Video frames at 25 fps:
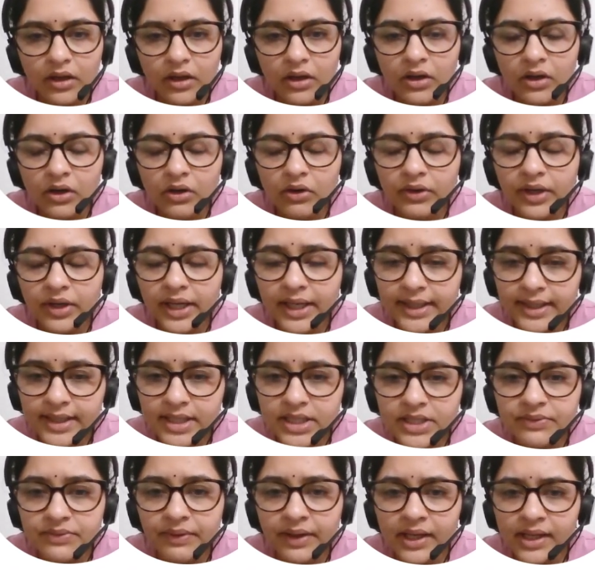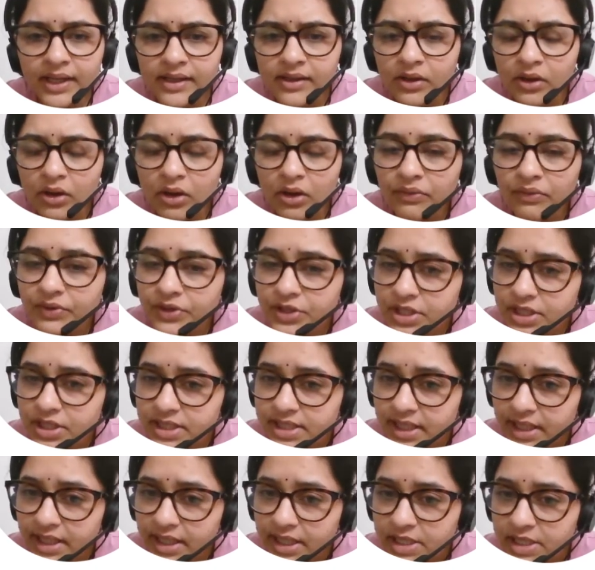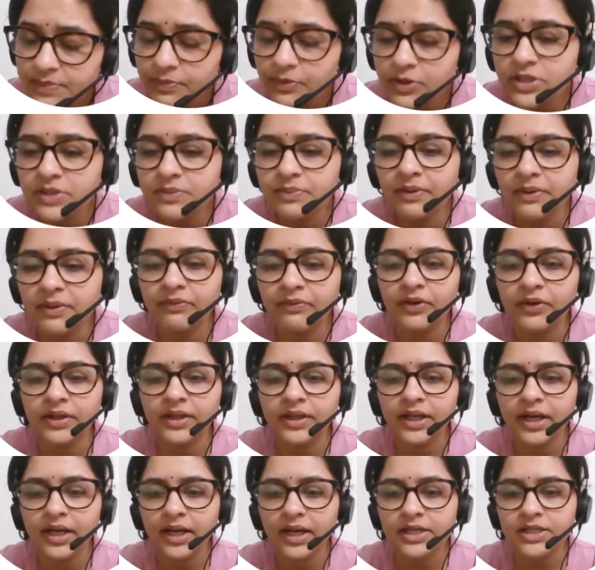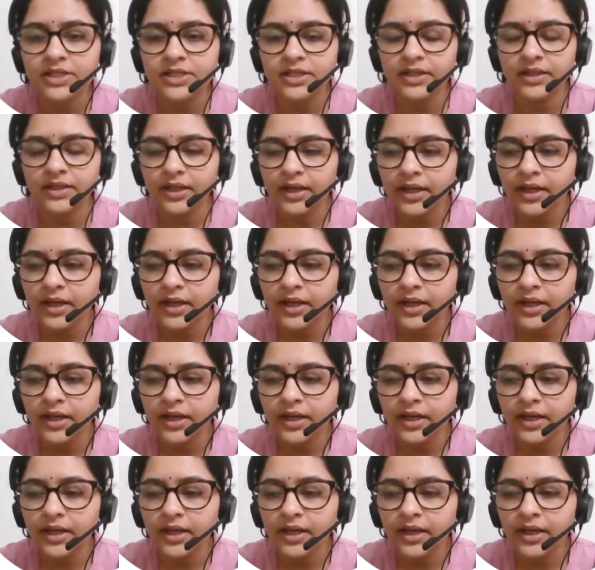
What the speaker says: Okay, in this way, officials are responsible for their actions.